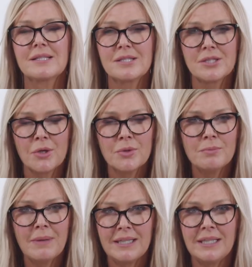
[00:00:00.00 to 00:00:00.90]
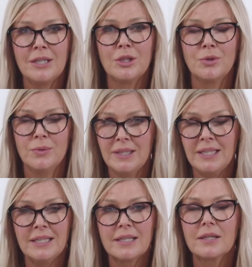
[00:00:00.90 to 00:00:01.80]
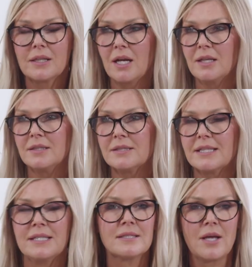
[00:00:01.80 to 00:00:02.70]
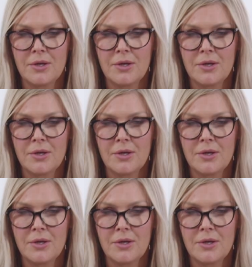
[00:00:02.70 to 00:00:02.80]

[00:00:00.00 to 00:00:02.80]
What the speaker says: so many unique colours, it's